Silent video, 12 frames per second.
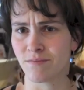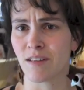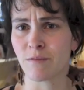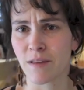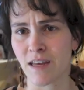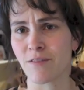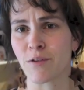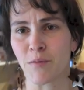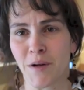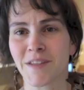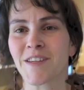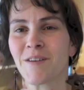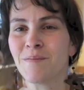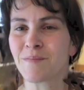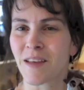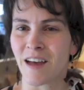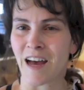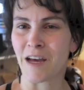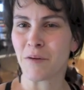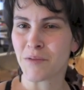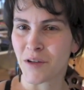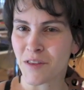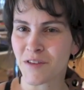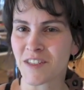with everyone. So I hope
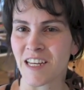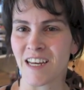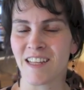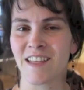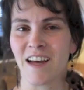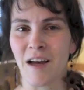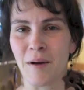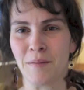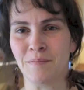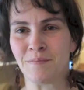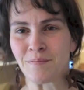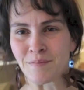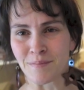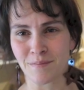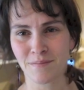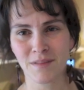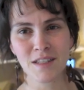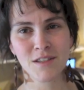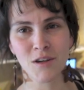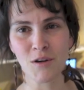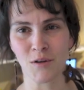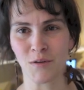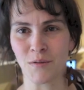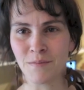you understand.
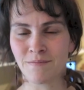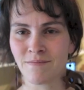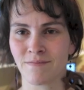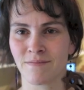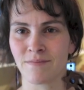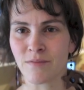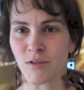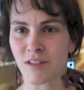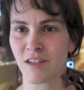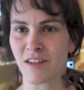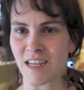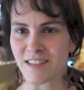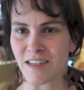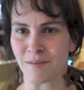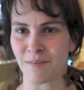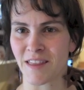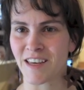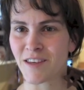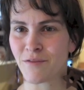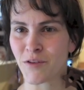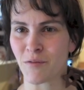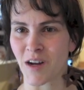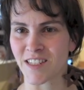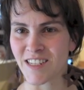So we'll see you next time. Thank you
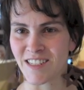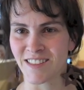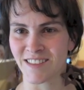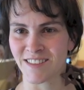for watching.